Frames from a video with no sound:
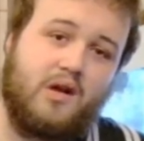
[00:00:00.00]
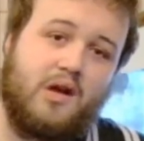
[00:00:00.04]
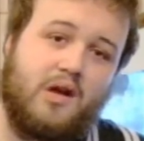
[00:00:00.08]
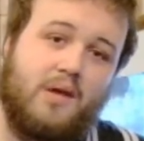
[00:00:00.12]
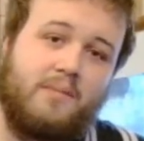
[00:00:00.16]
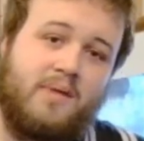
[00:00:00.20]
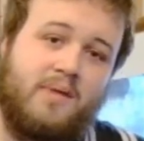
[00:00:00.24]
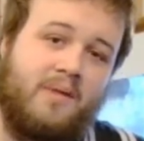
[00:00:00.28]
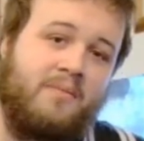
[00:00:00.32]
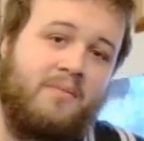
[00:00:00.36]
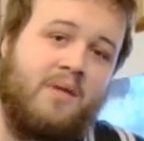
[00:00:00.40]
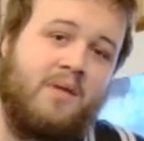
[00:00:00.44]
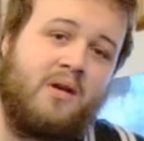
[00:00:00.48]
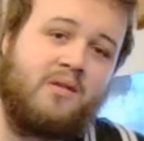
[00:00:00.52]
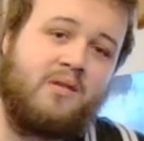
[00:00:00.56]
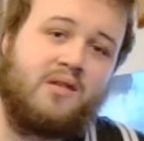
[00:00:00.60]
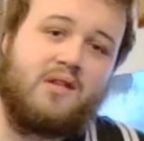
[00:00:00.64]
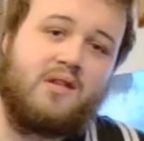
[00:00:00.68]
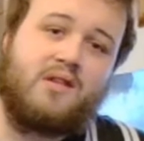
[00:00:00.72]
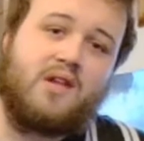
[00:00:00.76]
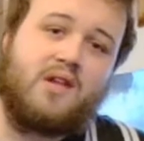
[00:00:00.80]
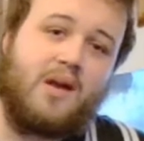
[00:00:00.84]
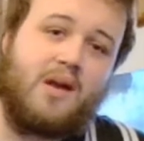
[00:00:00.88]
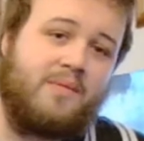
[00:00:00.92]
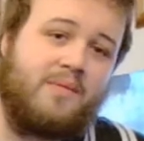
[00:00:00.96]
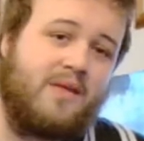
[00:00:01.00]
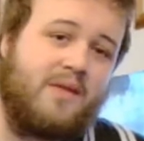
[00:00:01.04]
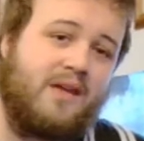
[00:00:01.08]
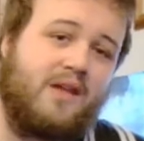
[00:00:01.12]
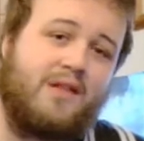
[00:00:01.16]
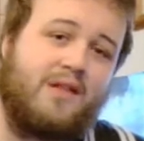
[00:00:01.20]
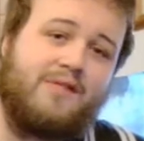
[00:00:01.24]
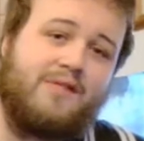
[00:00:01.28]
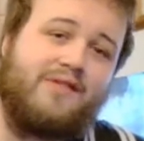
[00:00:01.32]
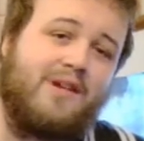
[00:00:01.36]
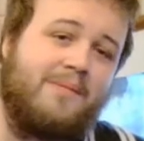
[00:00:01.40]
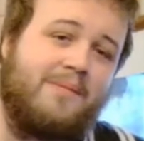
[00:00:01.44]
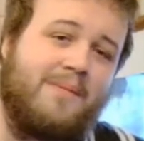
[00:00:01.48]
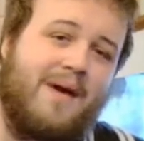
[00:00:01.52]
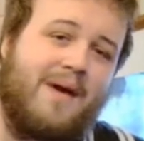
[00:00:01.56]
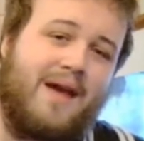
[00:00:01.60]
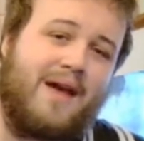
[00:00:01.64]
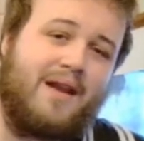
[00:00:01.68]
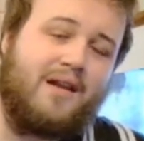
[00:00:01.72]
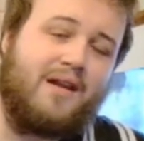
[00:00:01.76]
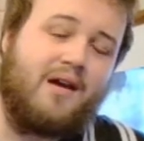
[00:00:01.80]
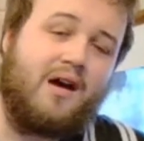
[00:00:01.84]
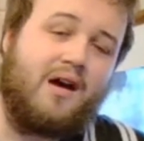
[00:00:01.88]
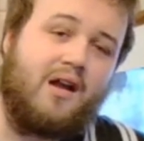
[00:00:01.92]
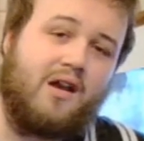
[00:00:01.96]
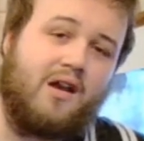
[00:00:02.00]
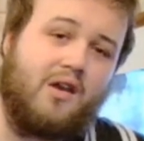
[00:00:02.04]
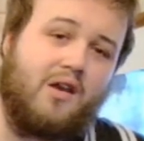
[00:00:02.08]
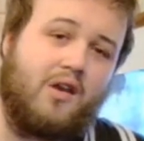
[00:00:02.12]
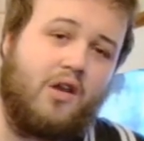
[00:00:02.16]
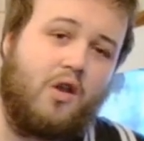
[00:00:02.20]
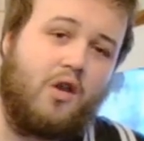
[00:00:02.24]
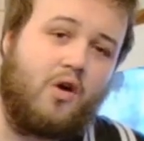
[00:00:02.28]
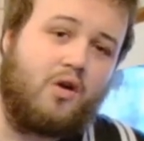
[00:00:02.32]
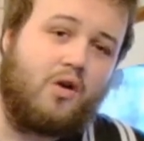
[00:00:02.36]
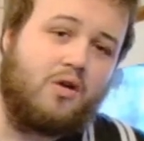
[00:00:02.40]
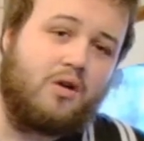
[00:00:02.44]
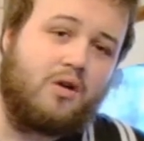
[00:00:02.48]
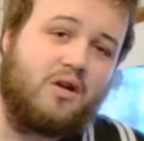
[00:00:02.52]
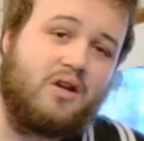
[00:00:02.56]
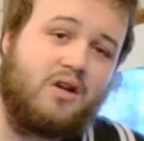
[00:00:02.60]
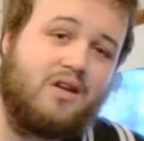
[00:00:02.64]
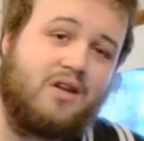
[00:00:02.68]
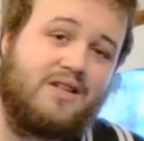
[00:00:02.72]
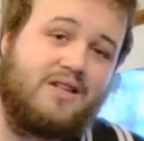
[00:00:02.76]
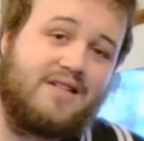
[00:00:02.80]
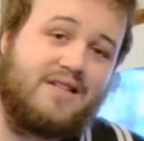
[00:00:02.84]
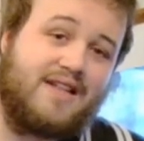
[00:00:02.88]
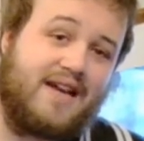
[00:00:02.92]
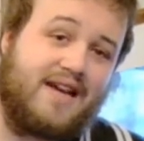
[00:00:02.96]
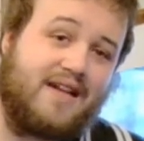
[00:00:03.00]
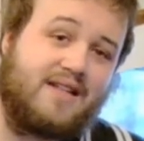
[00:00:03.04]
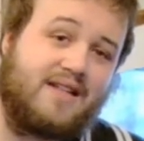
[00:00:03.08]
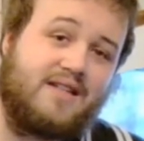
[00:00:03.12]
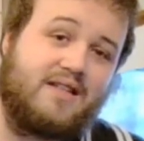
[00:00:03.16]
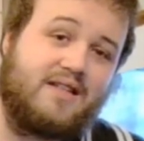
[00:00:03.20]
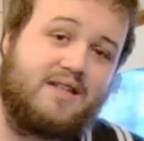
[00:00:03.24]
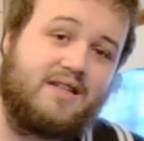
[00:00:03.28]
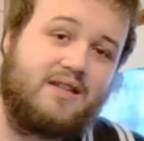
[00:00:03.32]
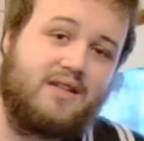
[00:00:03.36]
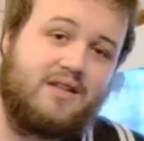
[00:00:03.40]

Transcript: By Moses' time, these three men are long dead.